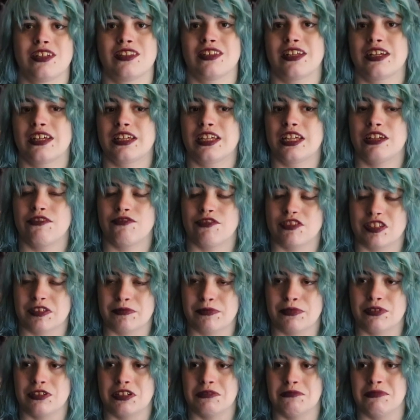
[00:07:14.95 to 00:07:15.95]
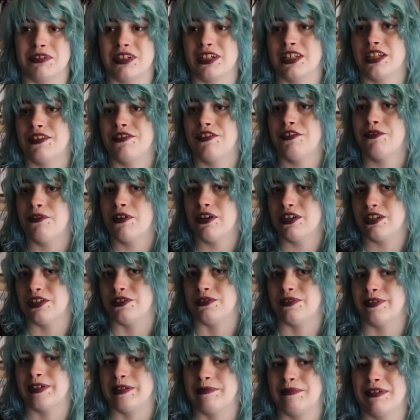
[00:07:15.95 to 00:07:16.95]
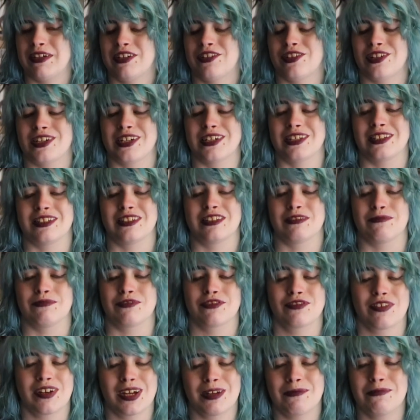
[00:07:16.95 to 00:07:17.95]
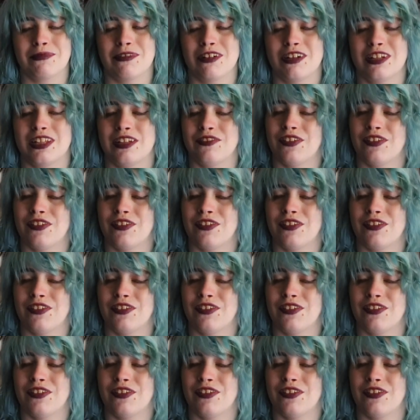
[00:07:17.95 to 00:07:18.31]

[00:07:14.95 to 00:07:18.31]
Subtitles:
Thank you for supporting me. And if you are new here, make sure you hit the subscribe button.